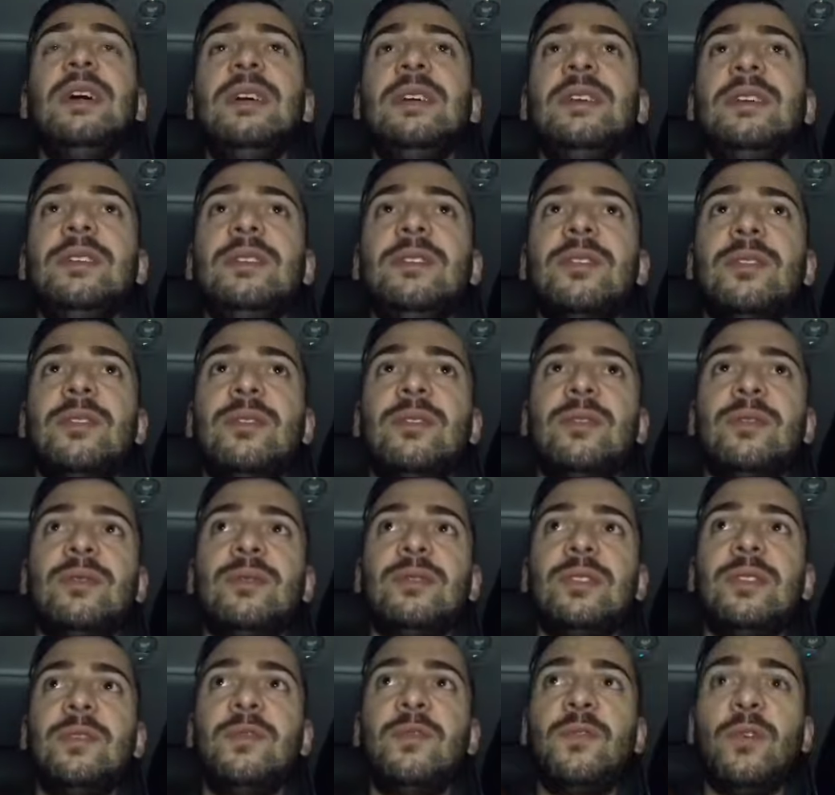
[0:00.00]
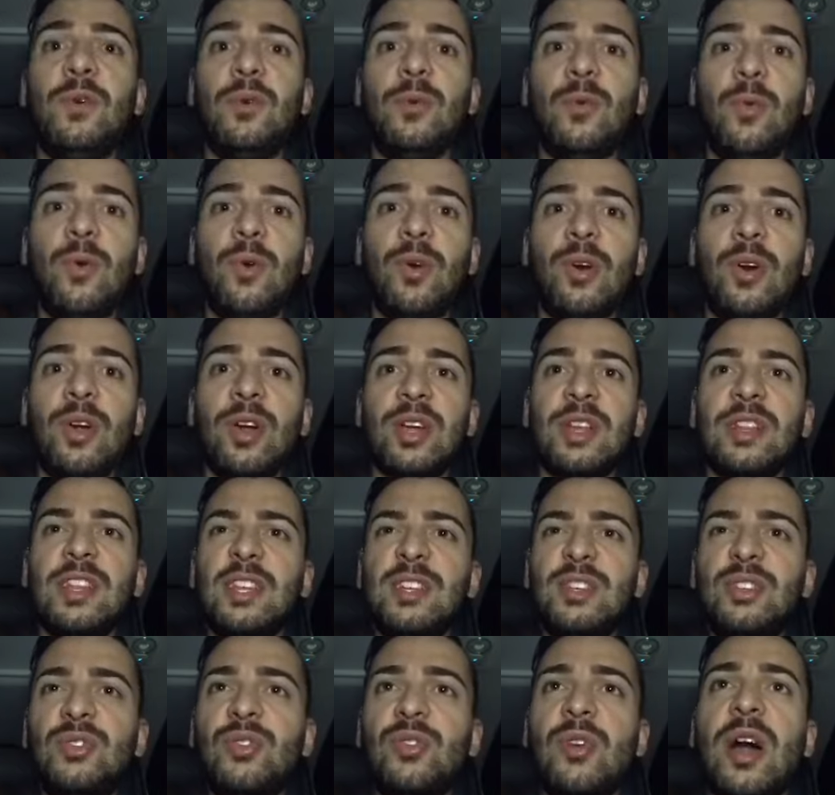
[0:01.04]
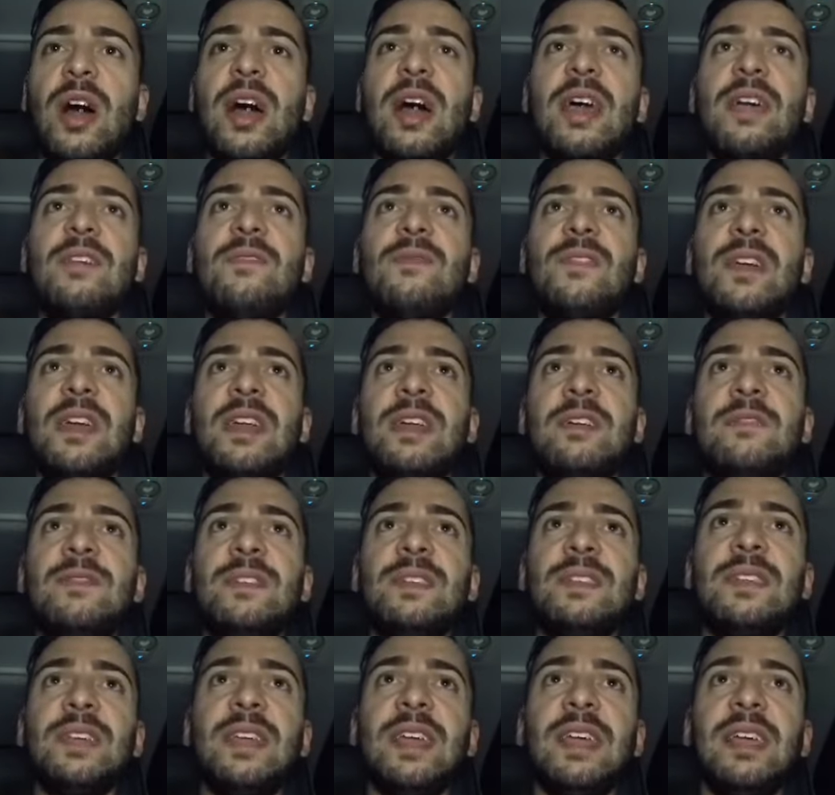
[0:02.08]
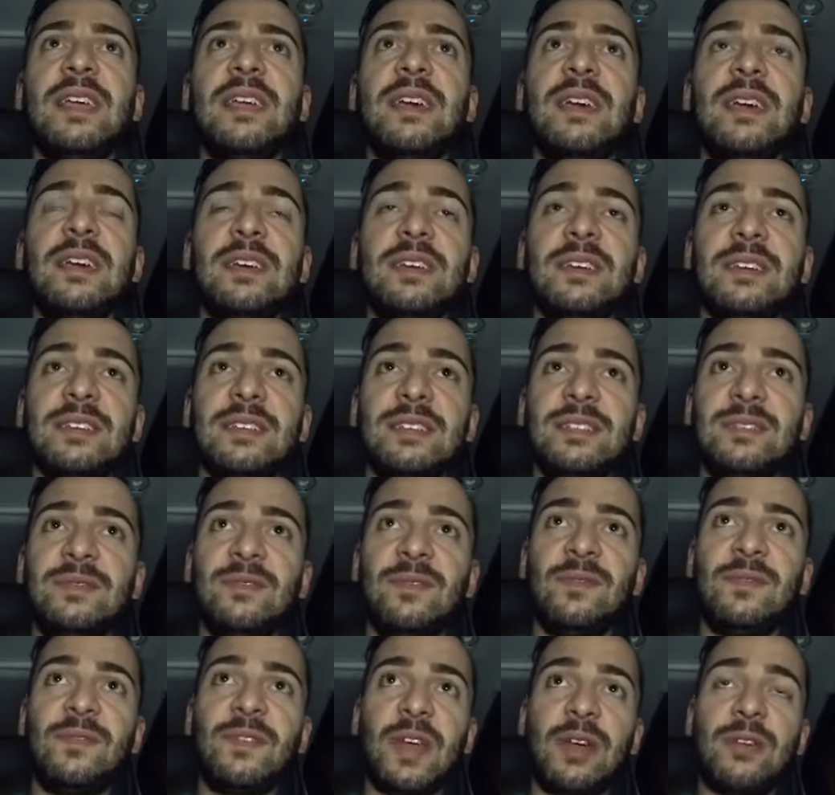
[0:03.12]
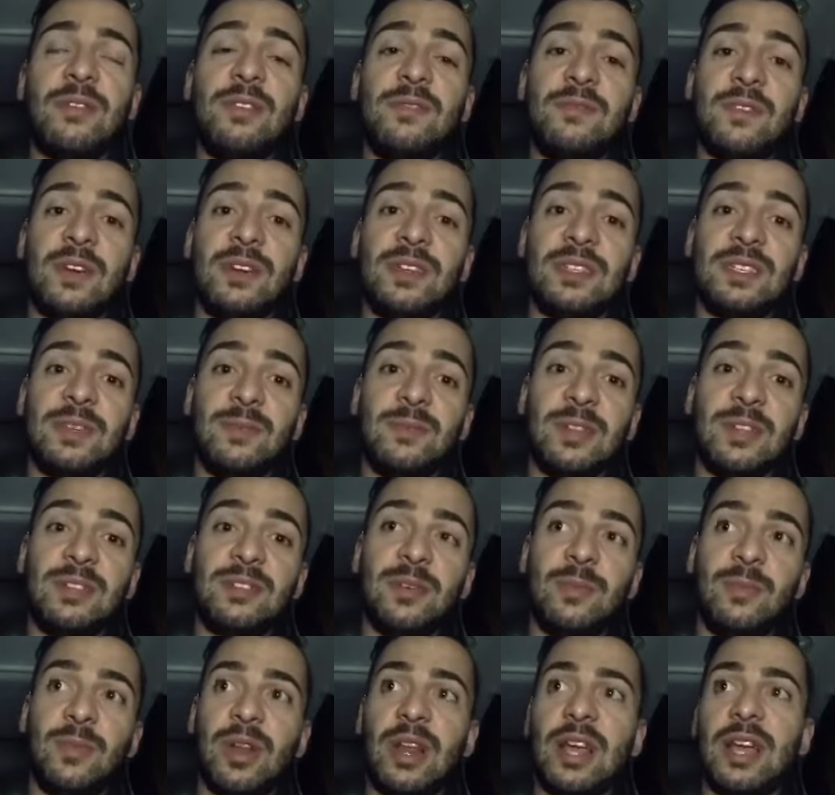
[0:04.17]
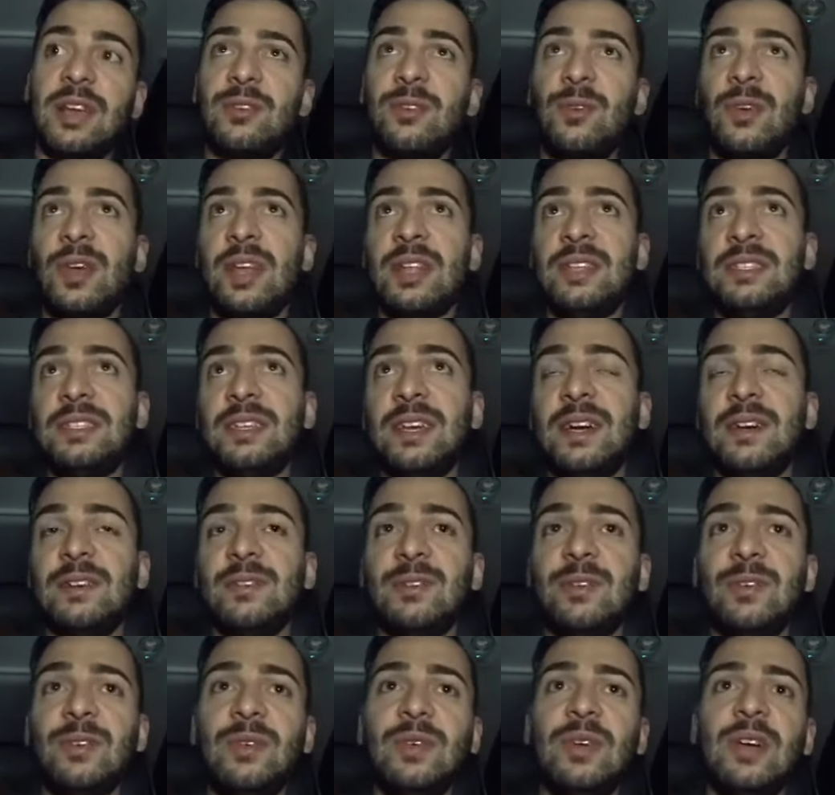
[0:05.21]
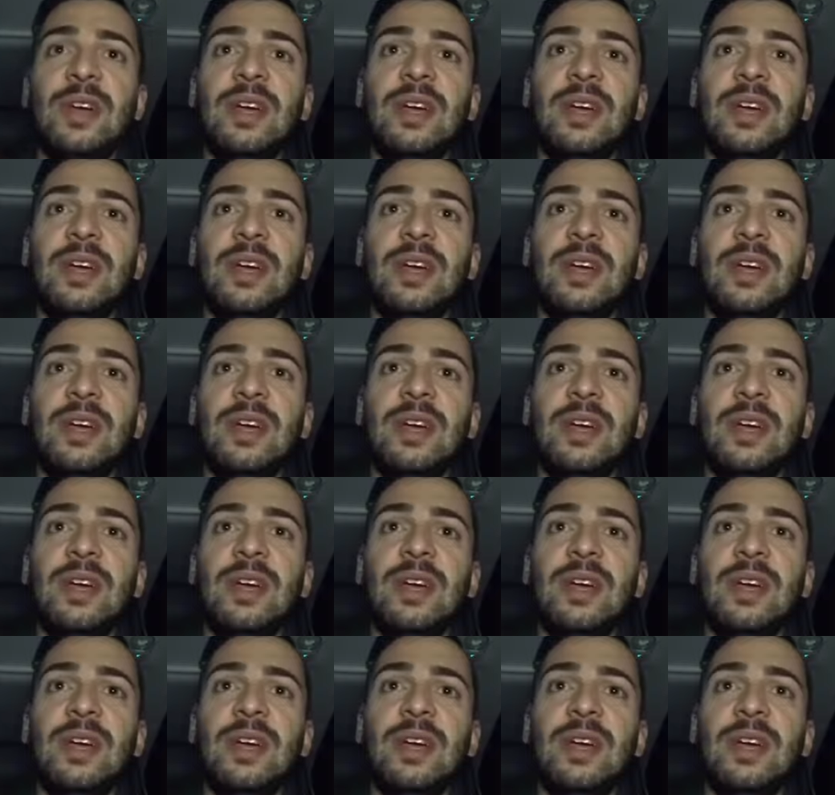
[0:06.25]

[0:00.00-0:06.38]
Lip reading: You know, the footwork, the drive, and everything is very similar to bolero and tango.